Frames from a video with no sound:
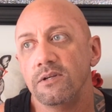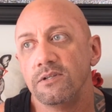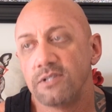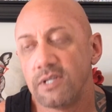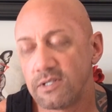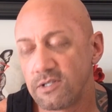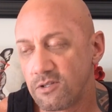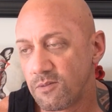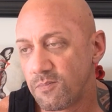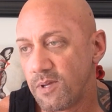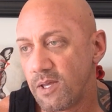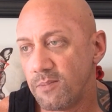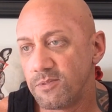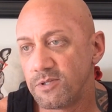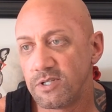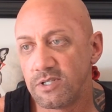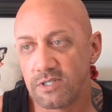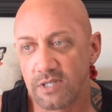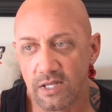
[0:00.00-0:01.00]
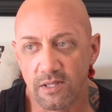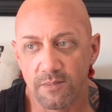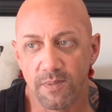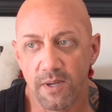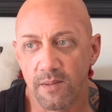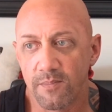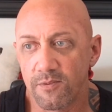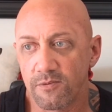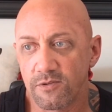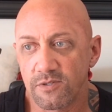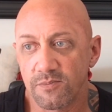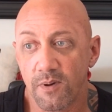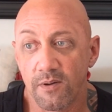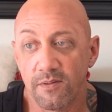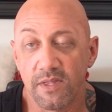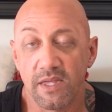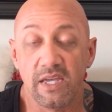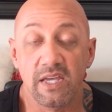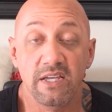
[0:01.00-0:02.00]
Sent her the papers. She signed the paper. It was
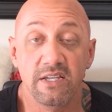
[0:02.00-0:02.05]
probably